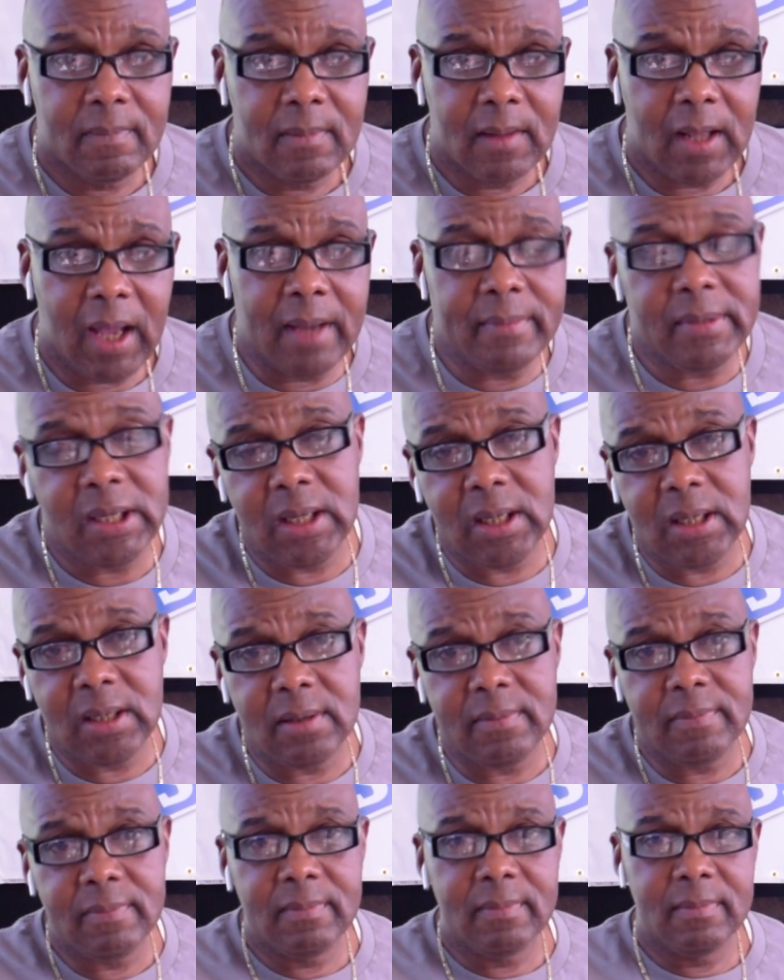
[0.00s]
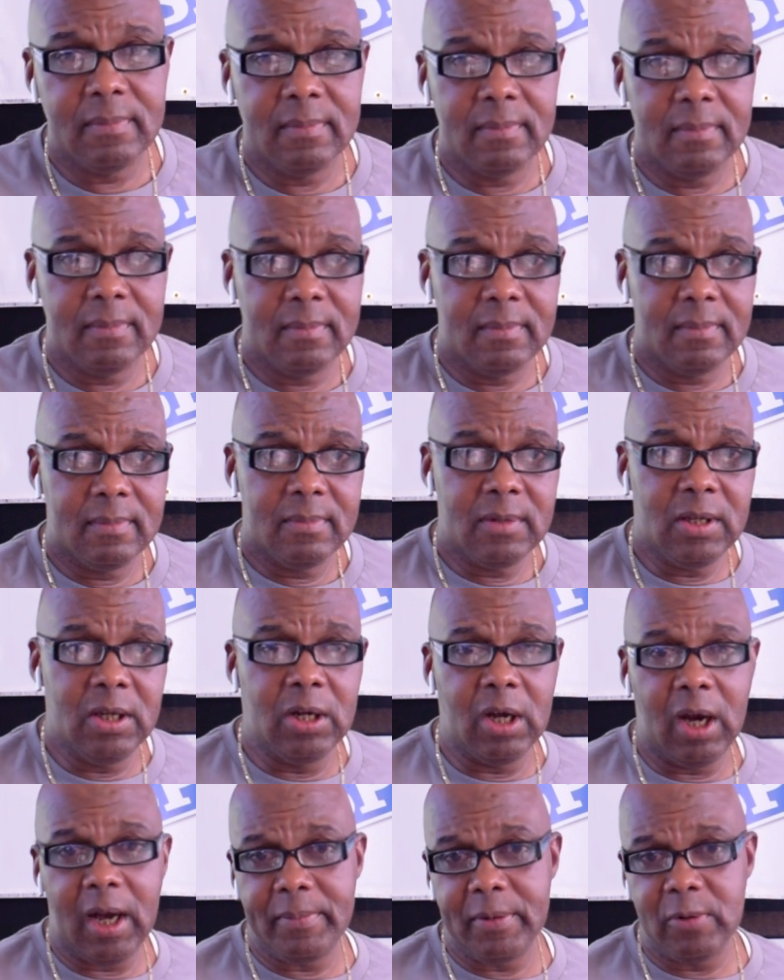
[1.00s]
I mean, you
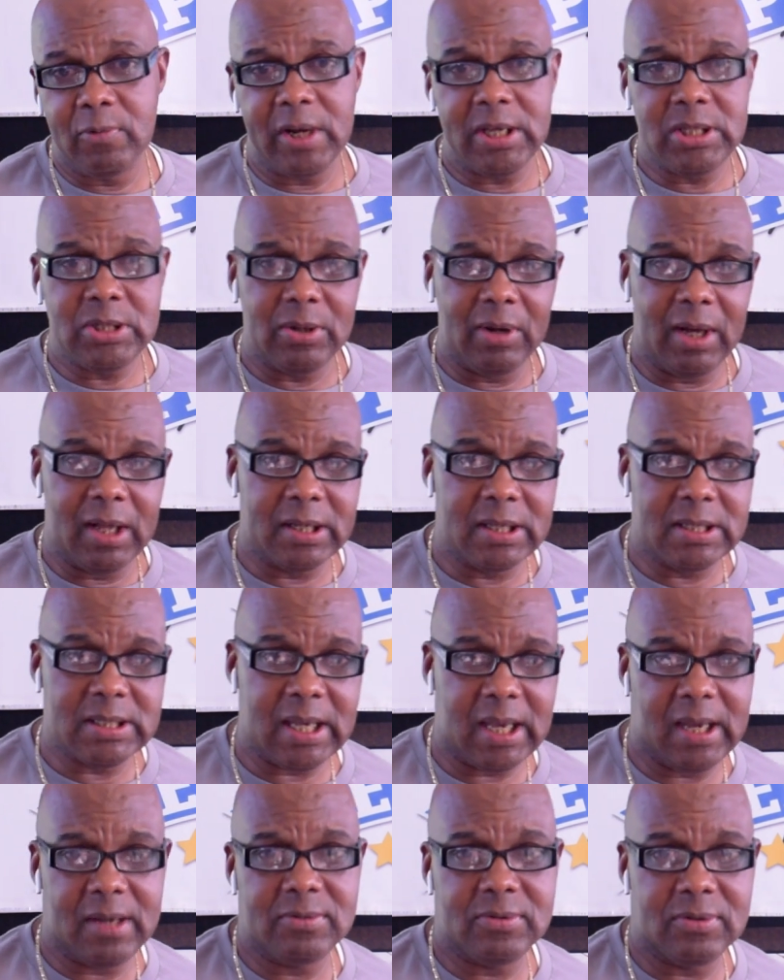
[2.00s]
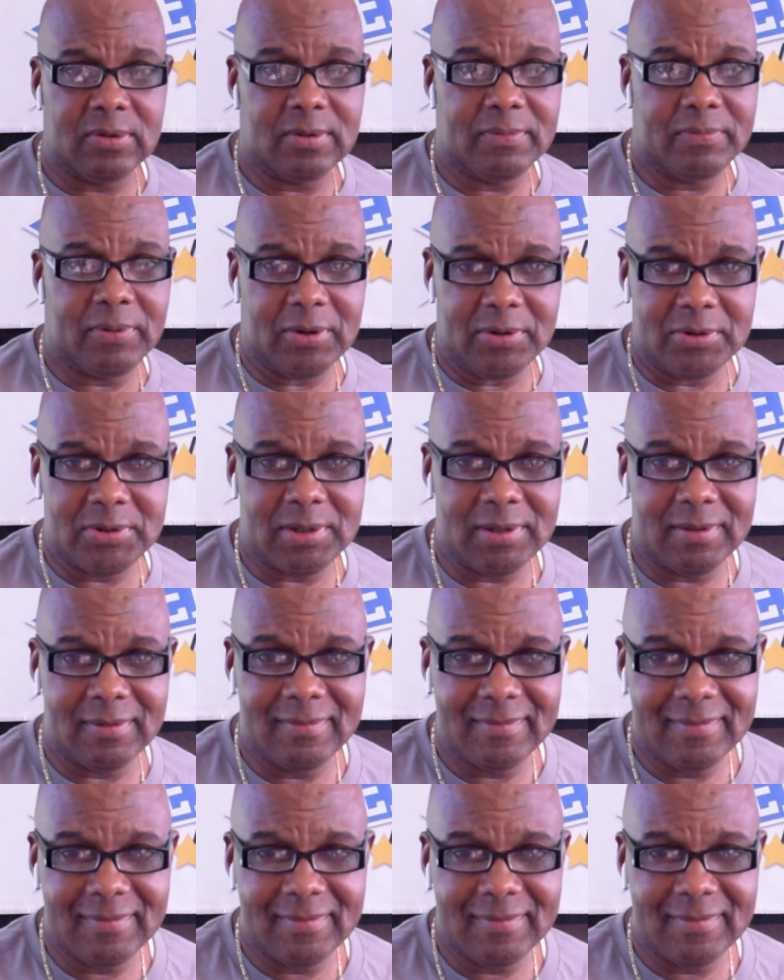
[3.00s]
know, I'm a Rachel Alexandra person.